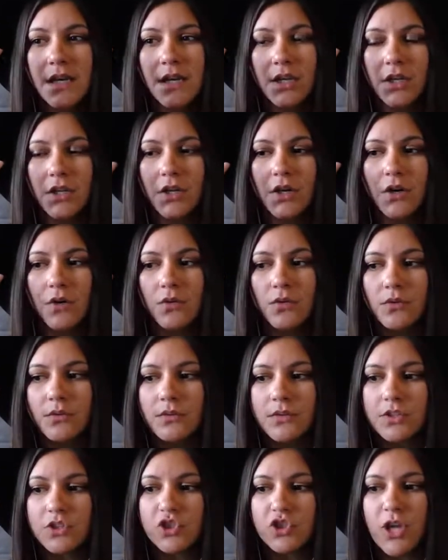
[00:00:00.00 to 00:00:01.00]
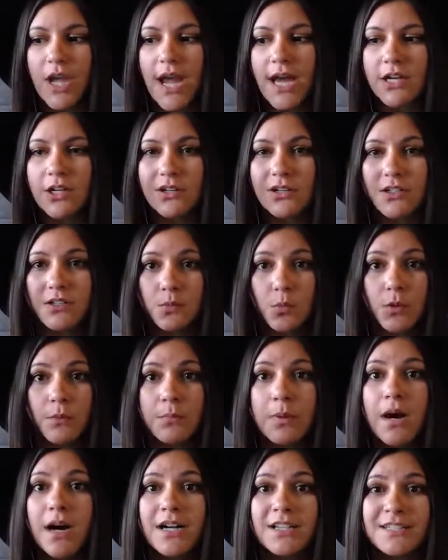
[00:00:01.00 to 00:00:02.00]
you know, the chatter is more
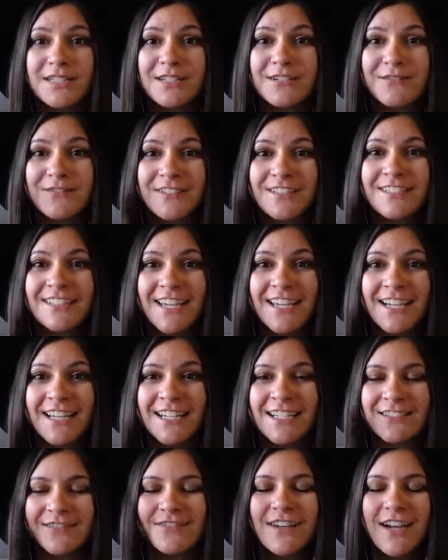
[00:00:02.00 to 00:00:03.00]
positive than negative.